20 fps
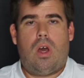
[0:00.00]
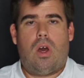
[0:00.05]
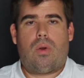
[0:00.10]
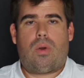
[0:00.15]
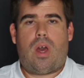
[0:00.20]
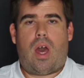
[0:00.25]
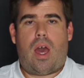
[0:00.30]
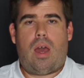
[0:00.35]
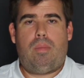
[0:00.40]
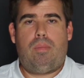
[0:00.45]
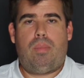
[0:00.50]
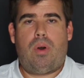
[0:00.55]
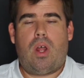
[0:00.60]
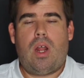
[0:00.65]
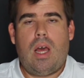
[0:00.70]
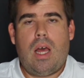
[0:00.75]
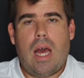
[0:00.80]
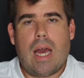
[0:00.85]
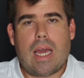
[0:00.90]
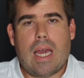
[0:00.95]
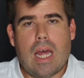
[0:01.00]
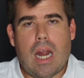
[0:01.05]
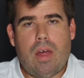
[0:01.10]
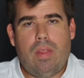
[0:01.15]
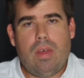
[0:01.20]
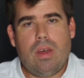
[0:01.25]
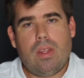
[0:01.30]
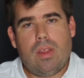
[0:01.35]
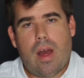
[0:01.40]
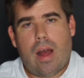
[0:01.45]
Okay, but again,
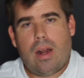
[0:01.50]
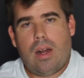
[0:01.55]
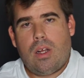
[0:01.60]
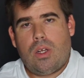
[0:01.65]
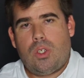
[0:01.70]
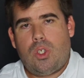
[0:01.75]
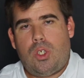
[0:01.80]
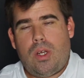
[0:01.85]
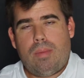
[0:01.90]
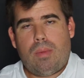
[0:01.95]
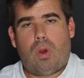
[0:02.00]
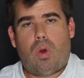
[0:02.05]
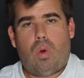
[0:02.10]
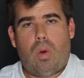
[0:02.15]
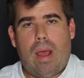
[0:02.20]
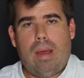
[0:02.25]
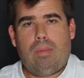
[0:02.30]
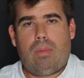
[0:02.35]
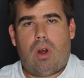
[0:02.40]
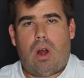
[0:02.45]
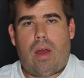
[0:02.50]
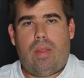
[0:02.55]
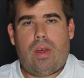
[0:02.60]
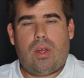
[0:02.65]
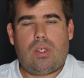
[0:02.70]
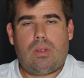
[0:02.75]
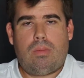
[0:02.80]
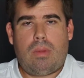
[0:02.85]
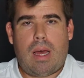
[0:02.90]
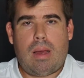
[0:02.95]
I think that Jim Cramer, I
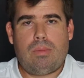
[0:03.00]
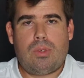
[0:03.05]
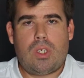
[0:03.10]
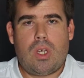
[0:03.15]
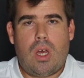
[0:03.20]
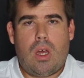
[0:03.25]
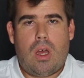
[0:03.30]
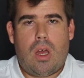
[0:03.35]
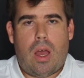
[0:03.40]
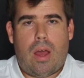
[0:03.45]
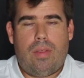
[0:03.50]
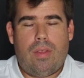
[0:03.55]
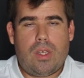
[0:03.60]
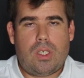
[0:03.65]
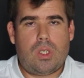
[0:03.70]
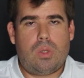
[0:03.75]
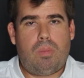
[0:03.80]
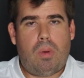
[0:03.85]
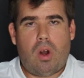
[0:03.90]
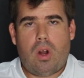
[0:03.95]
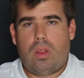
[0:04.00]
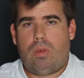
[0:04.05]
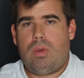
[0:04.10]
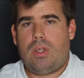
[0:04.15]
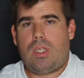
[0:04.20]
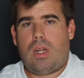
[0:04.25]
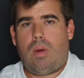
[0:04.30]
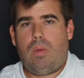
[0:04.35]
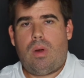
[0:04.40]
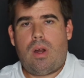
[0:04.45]
think sometimes, and this is part of the
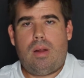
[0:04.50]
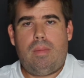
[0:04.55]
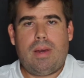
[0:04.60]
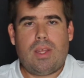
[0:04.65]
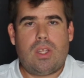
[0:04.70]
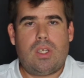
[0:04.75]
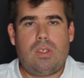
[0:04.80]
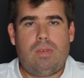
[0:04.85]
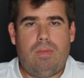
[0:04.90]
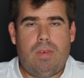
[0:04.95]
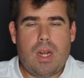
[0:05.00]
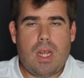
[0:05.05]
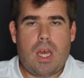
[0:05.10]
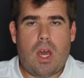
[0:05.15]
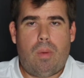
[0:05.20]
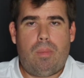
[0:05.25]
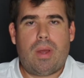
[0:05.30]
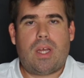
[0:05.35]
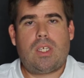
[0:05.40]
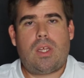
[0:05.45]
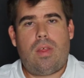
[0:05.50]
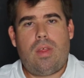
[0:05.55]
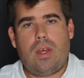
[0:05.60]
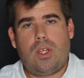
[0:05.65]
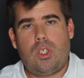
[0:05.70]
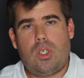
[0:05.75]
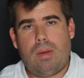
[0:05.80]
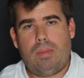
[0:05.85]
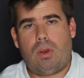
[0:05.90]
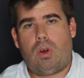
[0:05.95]
reason I wanted to make this video, because I
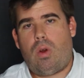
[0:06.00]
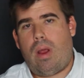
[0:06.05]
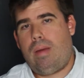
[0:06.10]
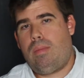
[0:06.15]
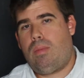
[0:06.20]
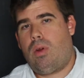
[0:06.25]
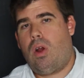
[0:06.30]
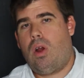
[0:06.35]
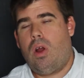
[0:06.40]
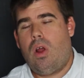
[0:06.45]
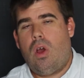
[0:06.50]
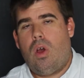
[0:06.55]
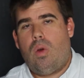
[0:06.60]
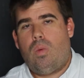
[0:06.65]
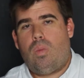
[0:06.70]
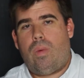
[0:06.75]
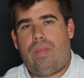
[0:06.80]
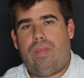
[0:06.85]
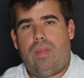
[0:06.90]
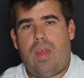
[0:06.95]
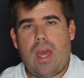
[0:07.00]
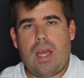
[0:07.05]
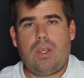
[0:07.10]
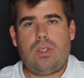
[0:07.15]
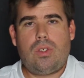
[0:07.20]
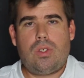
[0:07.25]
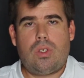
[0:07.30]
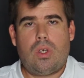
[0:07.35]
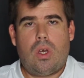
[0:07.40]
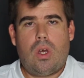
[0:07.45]
think Jim Cramer, when
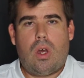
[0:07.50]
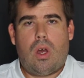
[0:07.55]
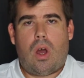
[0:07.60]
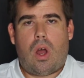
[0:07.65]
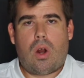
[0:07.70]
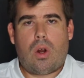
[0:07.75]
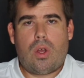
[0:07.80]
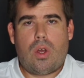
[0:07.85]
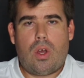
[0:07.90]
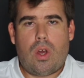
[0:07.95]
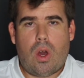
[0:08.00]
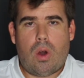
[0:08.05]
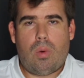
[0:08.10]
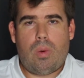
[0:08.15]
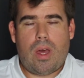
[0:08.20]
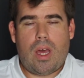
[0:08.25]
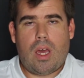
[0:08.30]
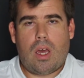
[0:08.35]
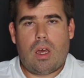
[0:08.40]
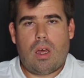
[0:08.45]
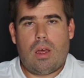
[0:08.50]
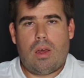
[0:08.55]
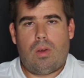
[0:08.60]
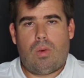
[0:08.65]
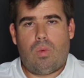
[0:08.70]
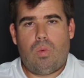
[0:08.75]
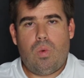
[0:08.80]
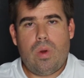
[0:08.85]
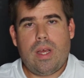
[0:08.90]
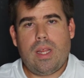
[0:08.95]
things are going
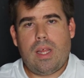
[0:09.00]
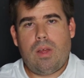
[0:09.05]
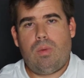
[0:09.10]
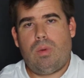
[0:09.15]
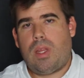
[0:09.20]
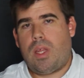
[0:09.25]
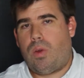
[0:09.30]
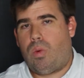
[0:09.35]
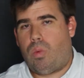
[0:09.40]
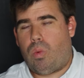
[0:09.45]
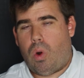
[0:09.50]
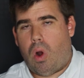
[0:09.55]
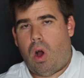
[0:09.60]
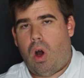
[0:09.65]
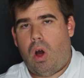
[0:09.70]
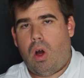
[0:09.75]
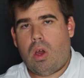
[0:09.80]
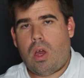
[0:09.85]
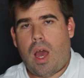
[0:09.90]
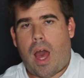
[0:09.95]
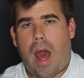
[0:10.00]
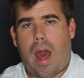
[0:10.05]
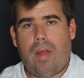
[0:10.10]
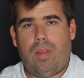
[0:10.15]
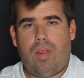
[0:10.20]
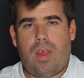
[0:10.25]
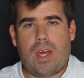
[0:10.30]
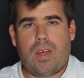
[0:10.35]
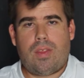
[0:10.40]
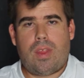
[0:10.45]
really, really wrong, I
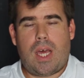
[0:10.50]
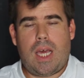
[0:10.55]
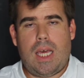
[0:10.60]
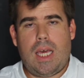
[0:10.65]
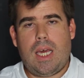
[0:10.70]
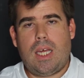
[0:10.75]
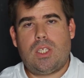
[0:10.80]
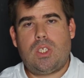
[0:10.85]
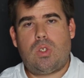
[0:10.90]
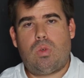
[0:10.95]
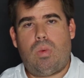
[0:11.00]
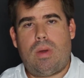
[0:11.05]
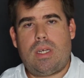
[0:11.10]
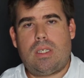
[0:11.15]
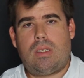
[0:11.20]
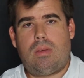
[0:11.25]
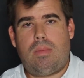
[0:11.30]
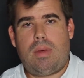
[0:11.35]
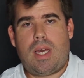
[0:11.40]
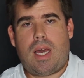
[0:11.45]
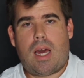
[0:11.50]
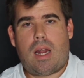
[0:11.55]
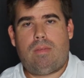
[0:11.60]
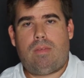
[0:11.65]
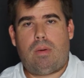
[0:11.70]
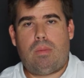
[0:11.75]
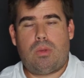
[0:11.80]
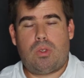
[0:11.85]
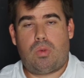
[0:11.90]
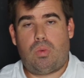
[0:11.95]
think that he can swing to be kind
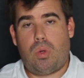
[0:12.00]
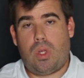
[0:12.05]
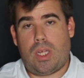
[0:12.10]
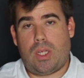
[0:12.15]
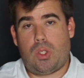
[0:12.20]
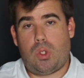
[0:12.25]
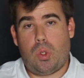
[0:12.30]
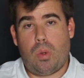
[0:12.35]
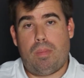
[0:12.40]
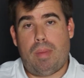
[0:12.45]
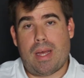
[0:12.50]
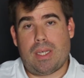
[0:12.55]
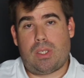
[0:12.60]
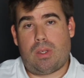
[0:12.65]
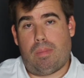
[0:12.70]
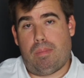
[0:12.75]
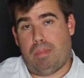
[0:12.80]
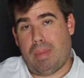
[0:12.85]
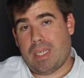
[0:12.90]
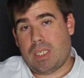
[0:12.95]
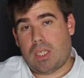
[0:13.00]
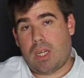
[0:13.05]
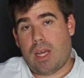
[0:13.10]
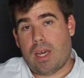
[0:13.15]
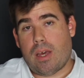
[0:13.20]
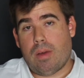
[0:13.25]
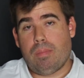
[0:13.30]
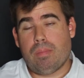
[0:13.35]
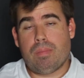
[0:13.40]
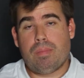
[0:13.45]
of almost really too
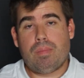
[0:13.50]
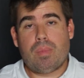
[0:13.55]
pessimistic.